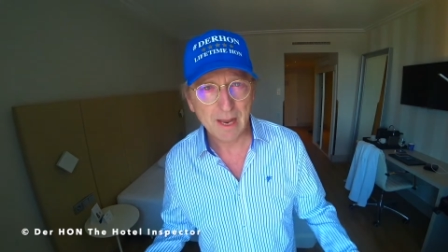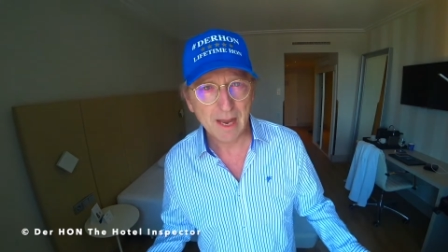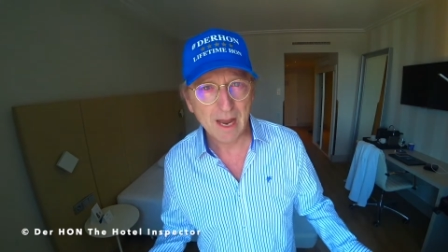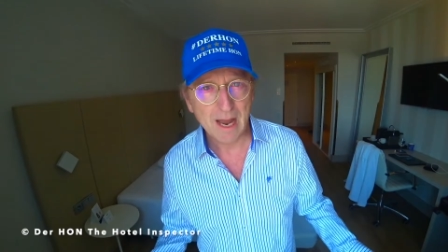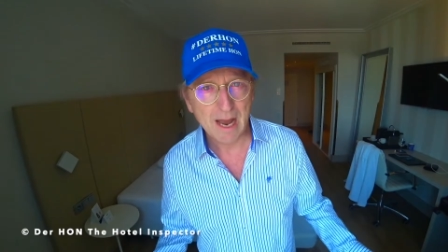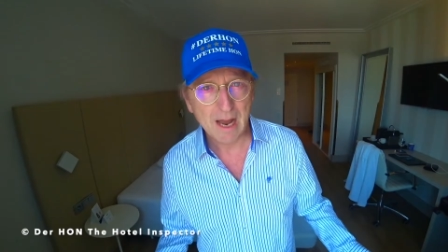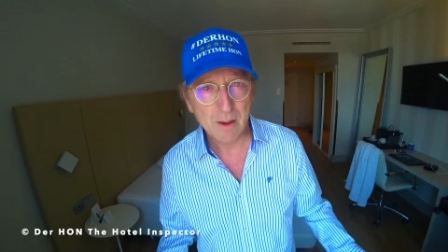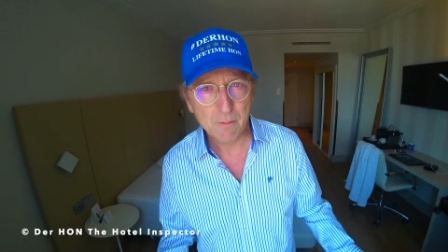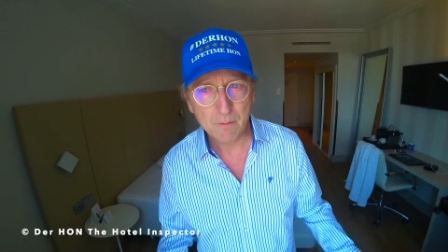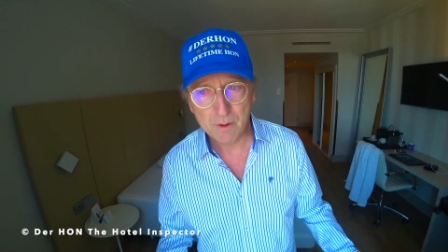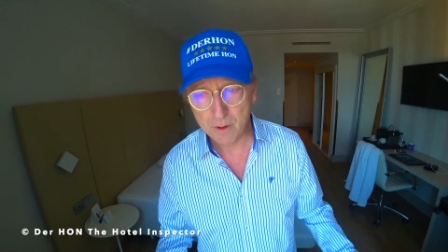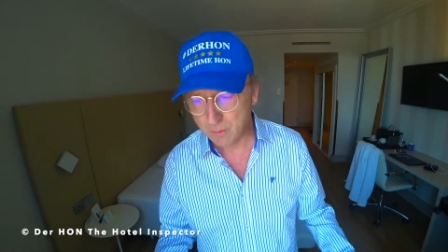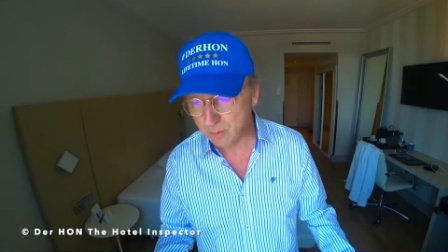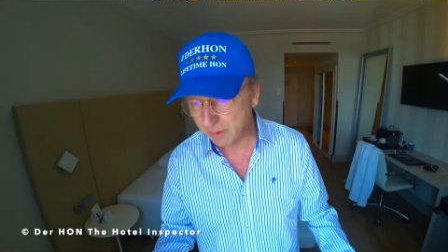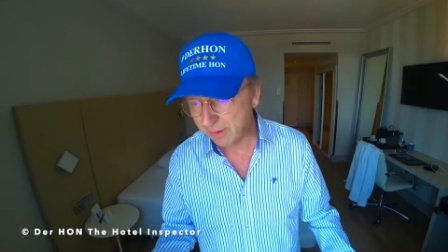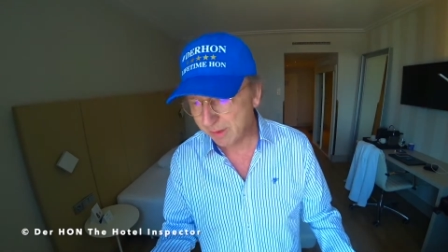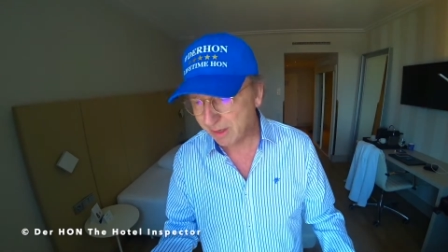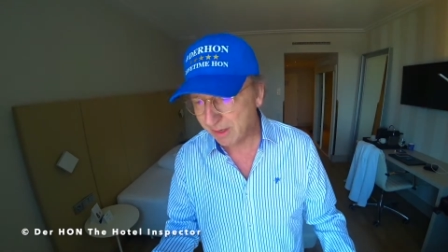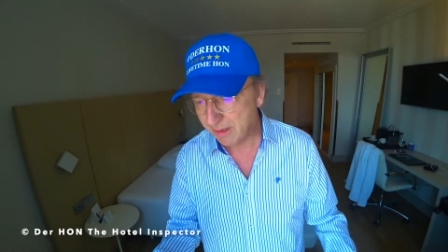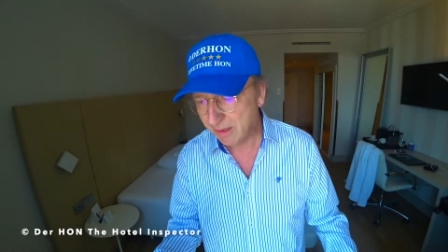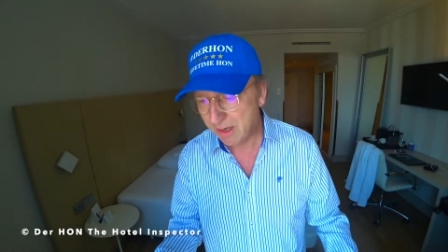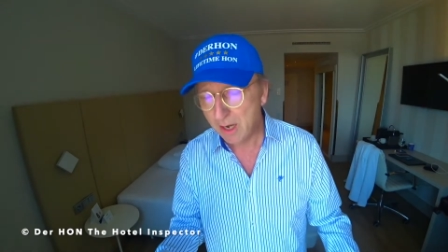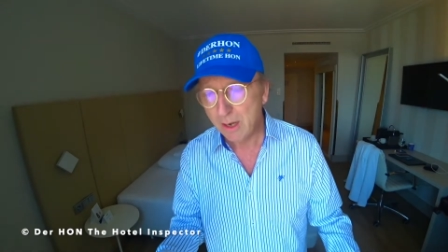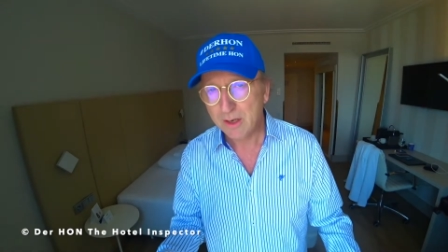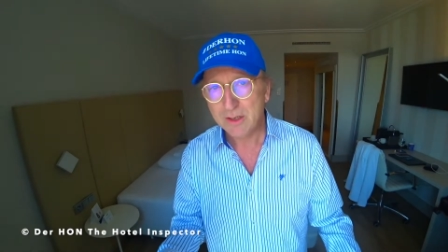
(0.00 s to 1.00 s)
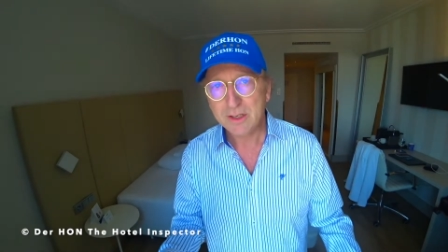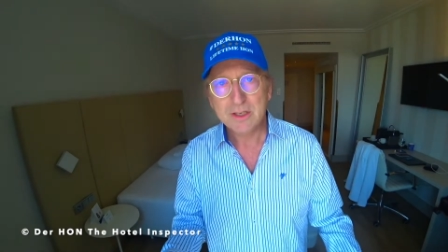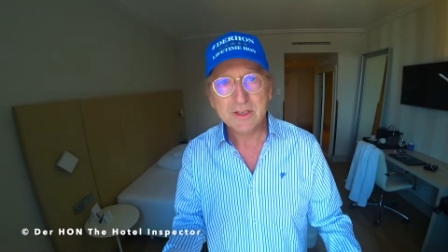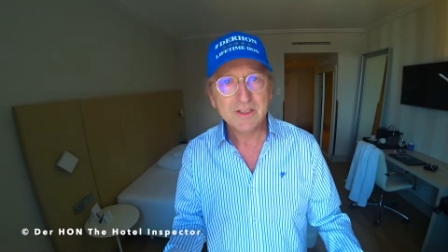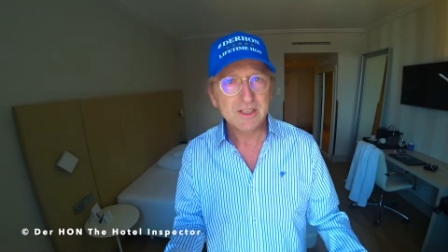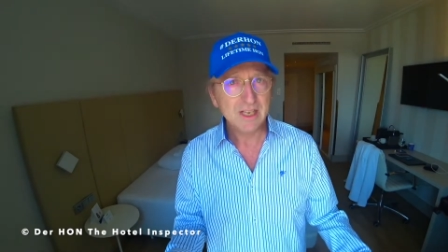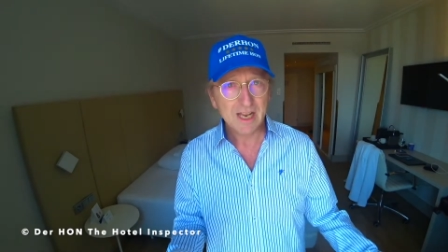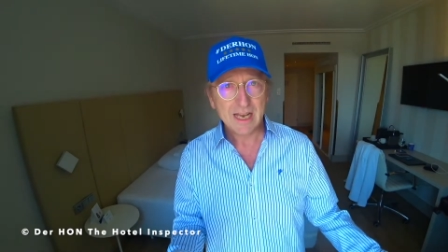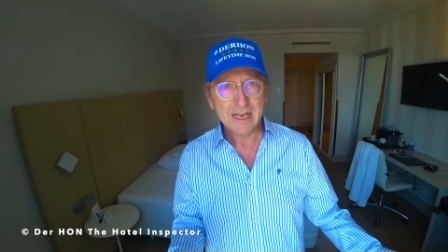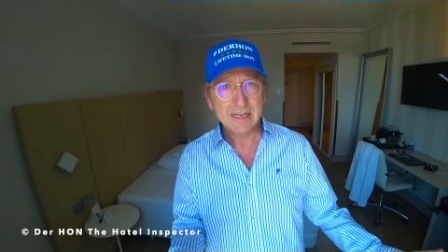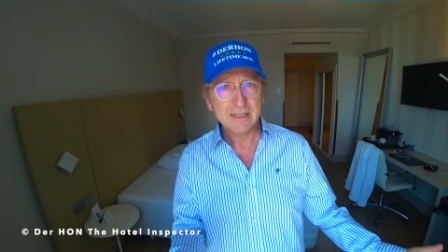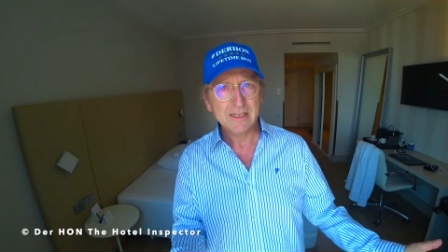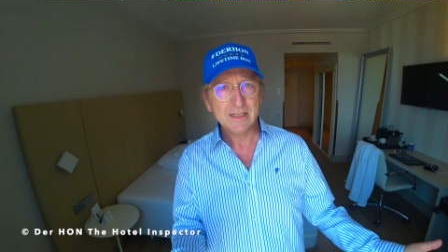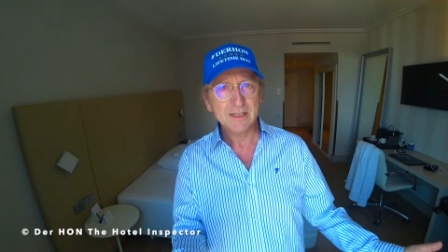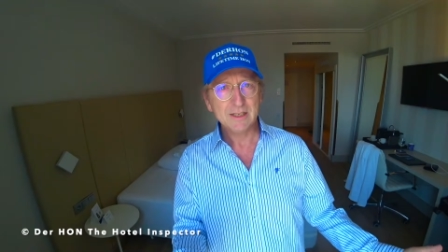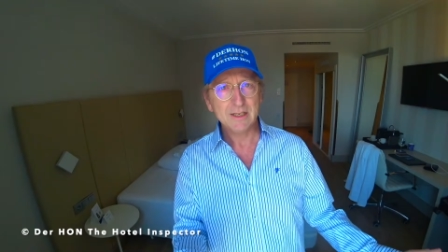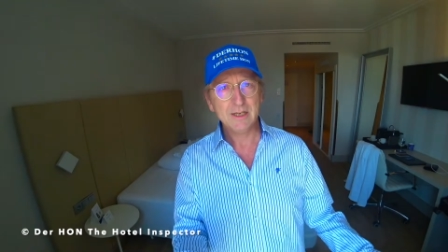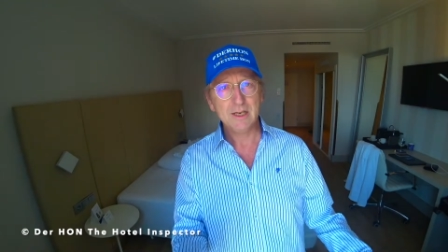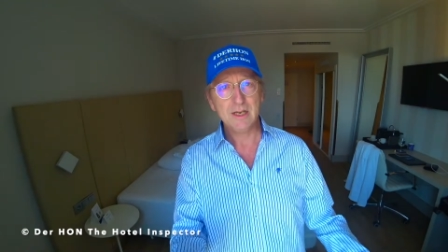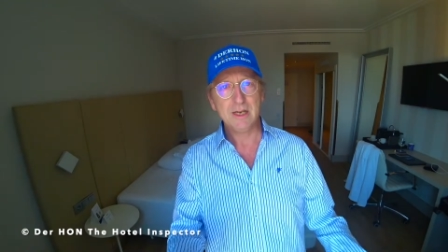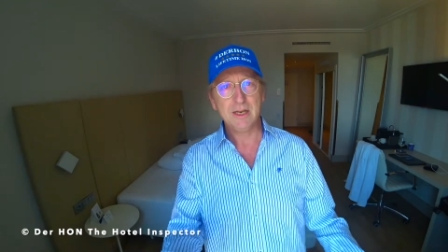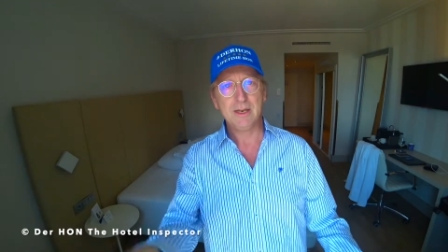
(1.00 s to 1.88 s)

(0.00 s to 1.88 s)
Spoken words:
And we will conduct a test.